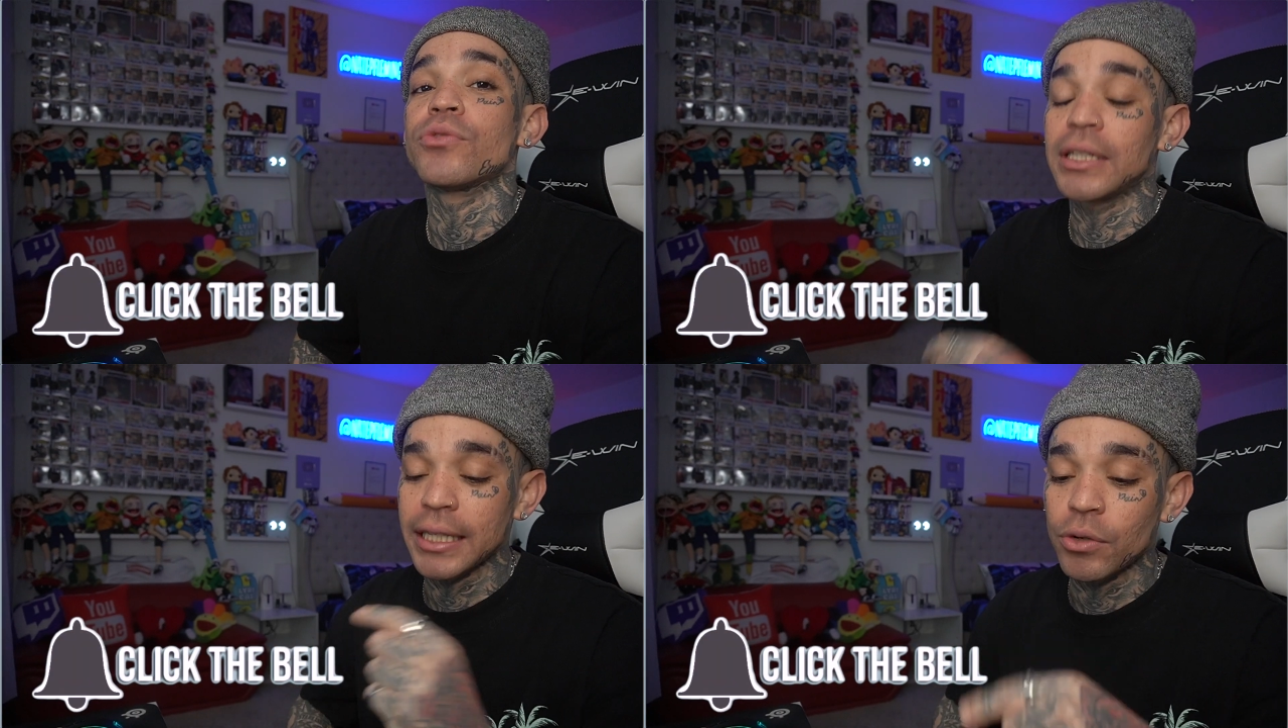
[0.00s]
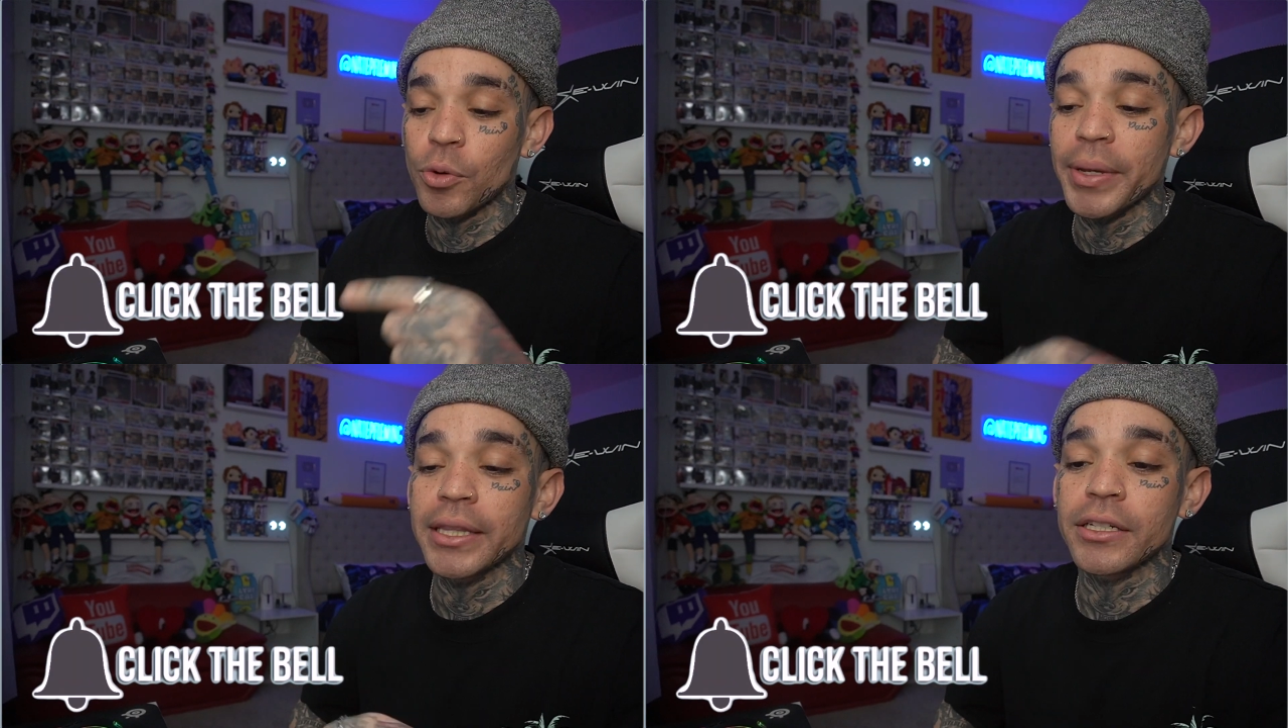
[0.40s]
The link will
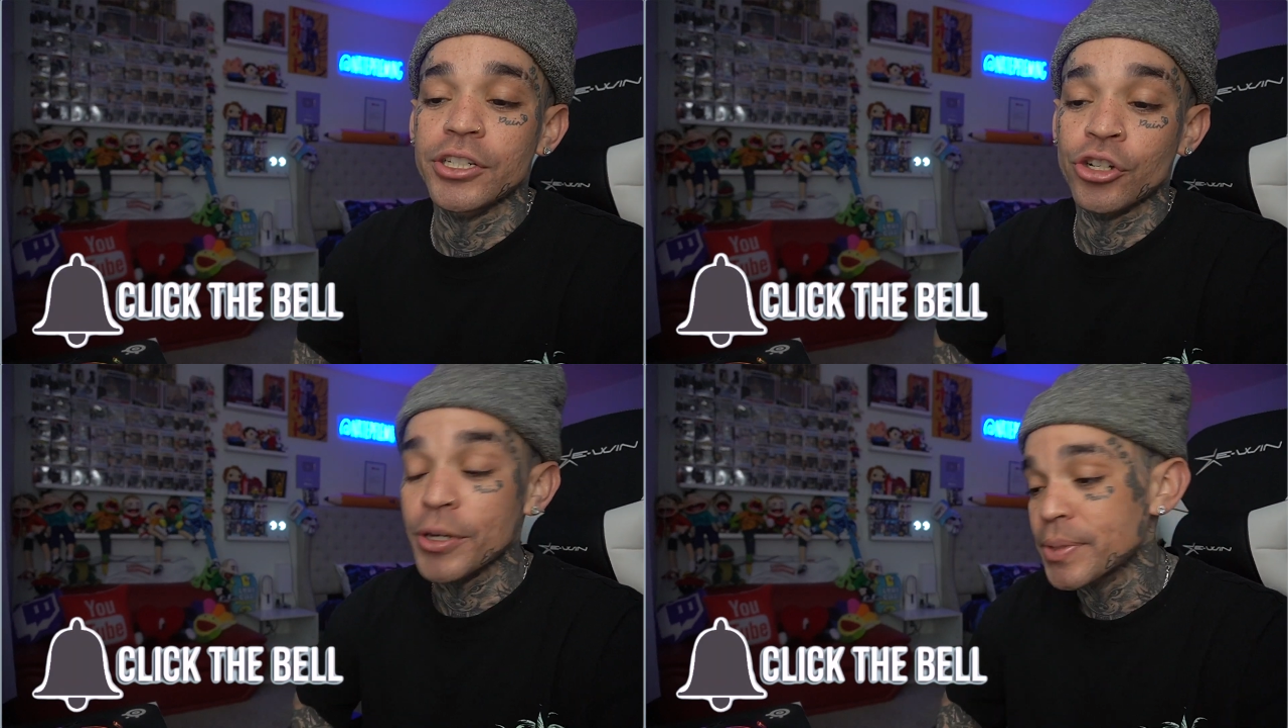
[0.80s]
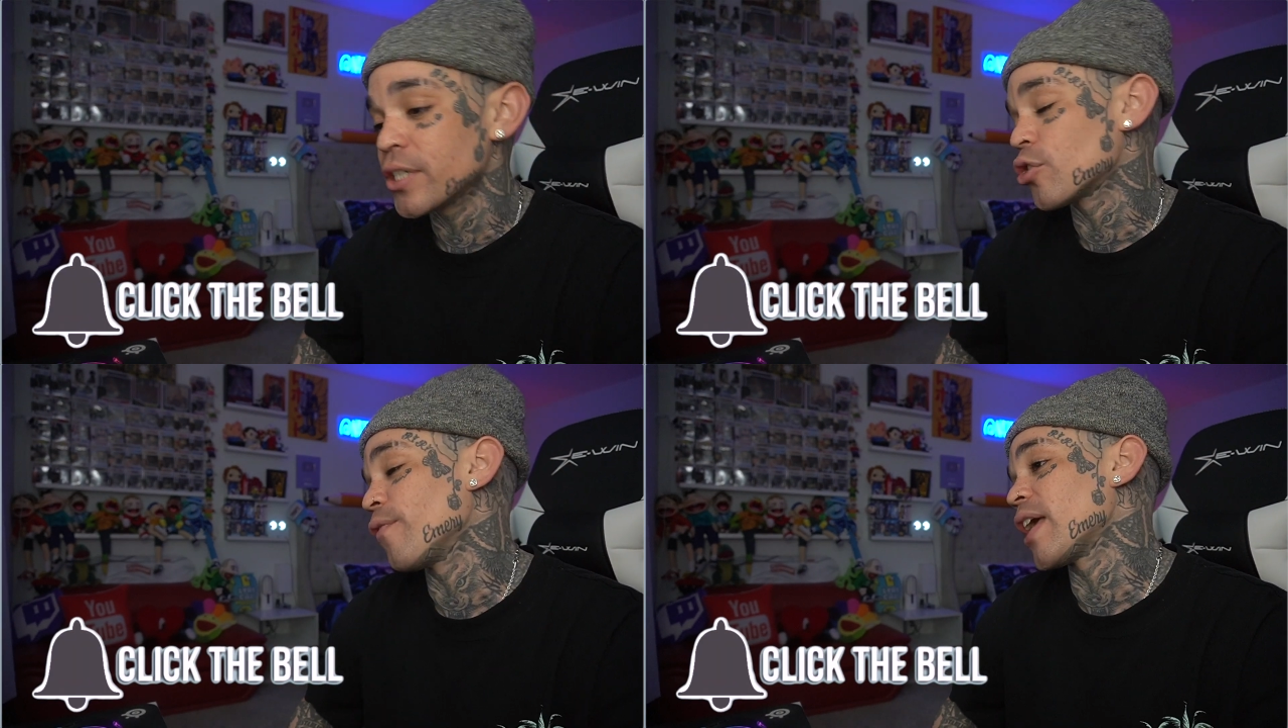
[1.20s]
be in the description,
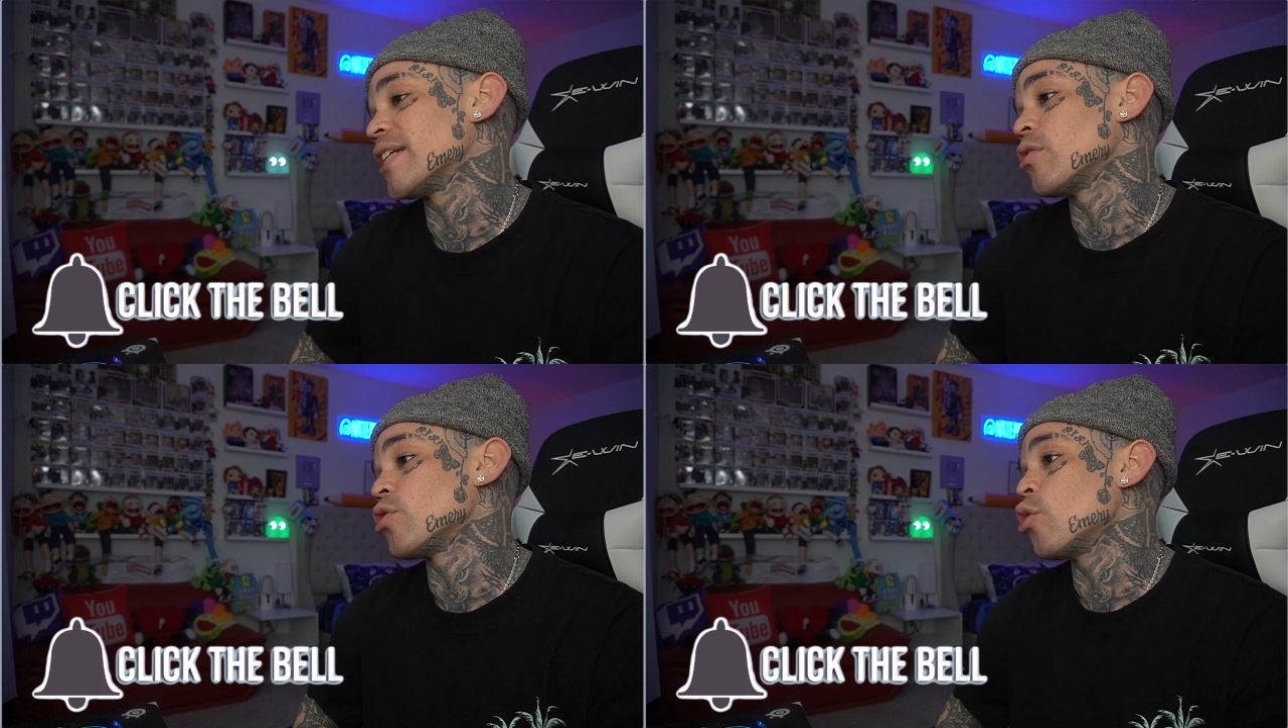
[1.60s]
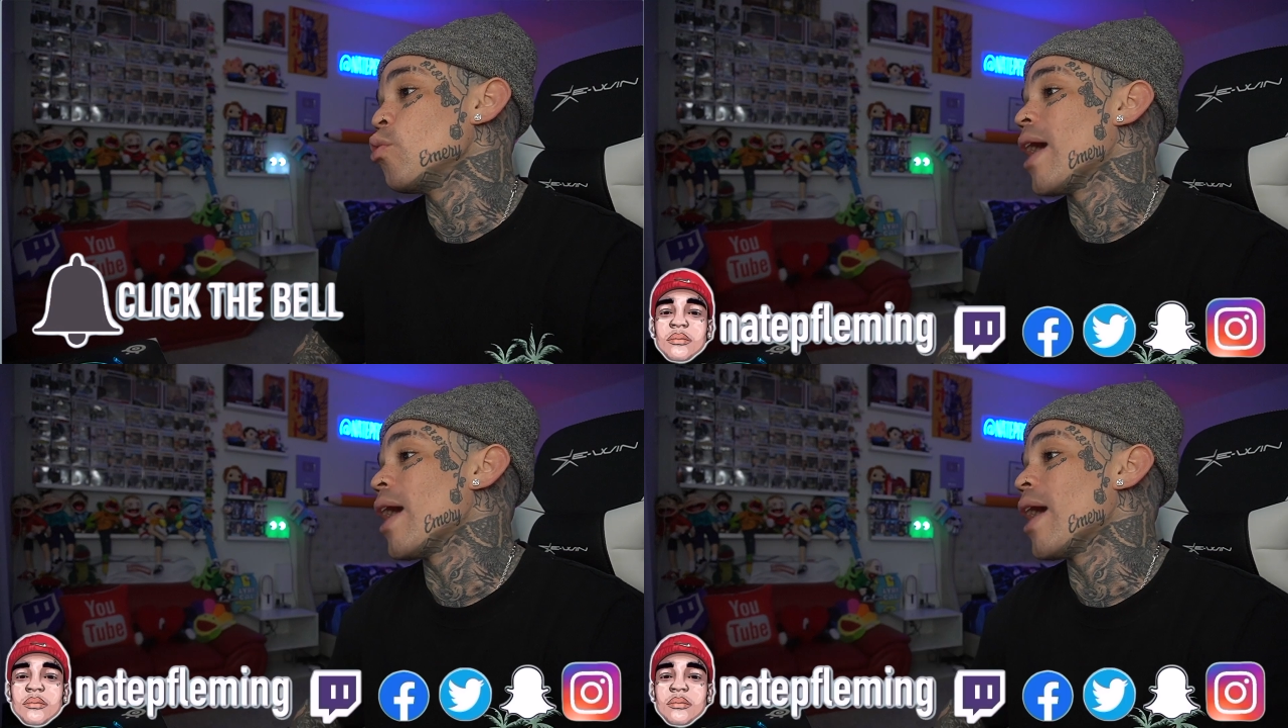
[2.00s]
so if you guys don't know who